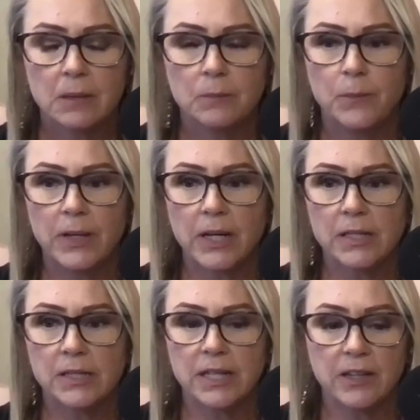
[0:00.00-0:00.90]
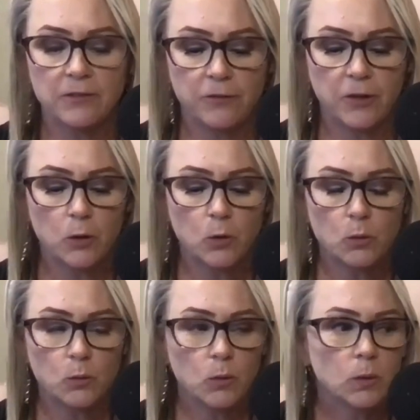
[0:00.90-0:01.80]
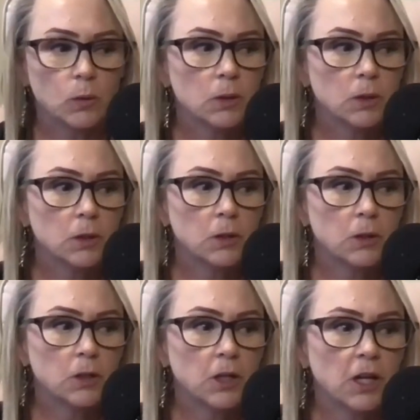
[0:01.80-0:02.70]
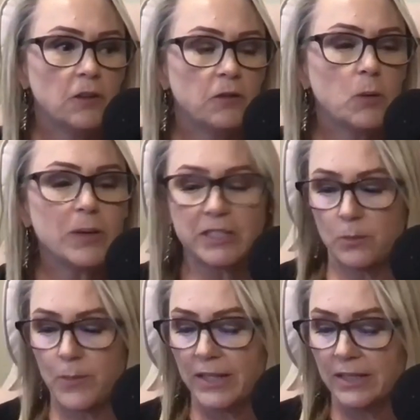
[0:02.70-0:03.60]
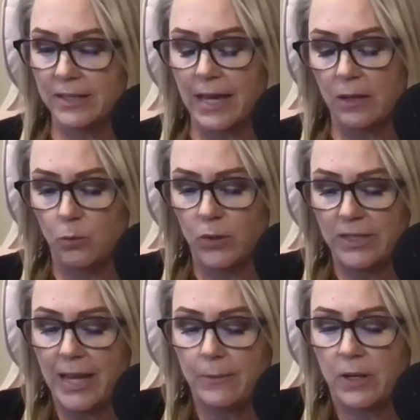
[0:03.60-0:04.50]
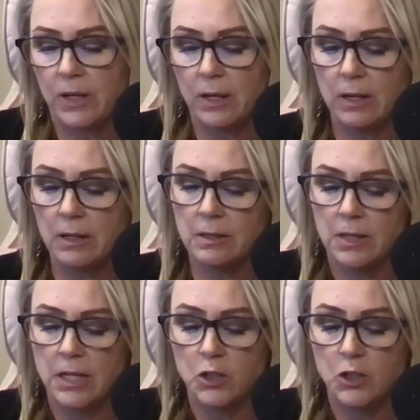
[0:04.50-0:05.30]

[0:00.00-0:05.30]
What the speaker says: Because if you expect that what's happening in